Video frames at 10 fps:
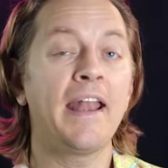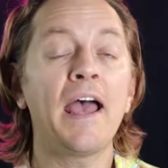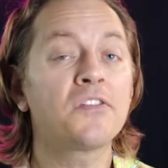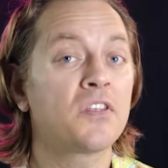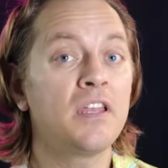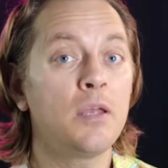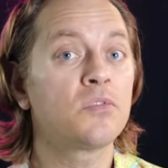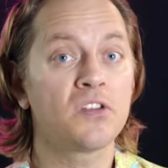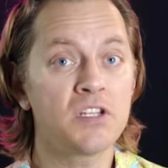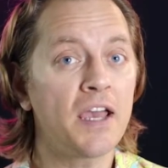And as the name
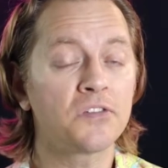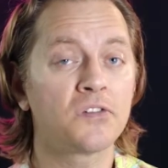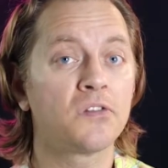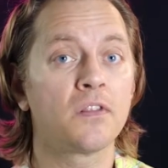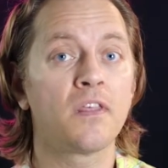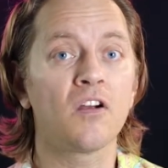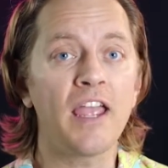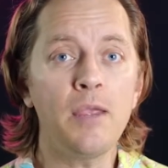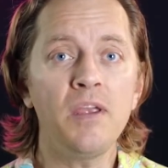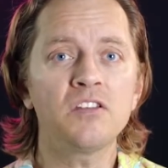suggests, they're
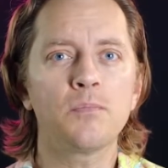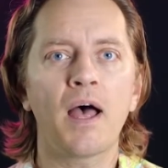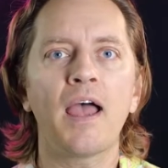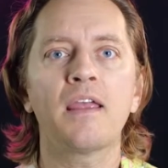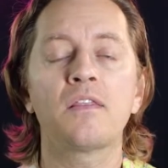aiming to buy